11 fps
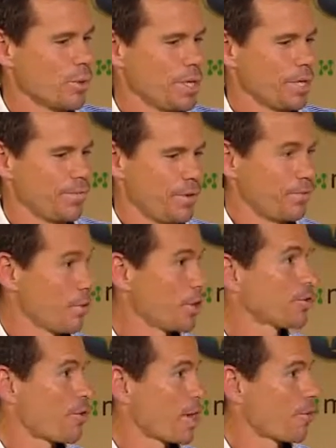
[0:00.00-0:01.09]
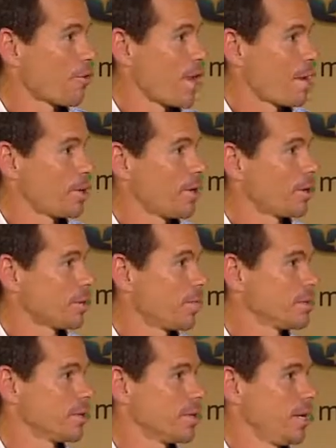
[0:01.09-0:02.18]
when you've got to try and cram, because I
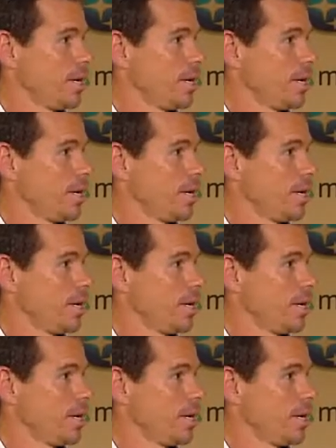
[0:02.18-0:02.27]
was a